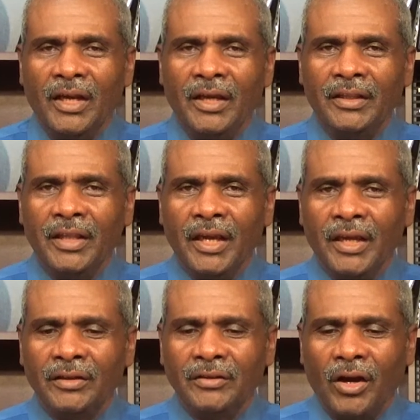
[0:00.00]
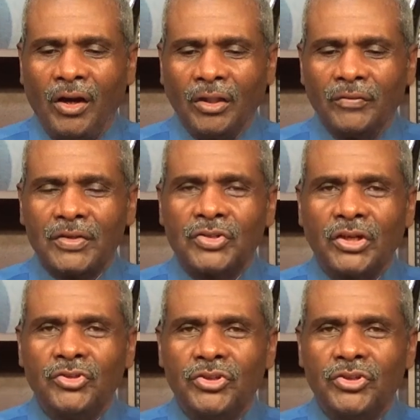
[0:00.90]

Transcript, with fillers: and then all of a sudden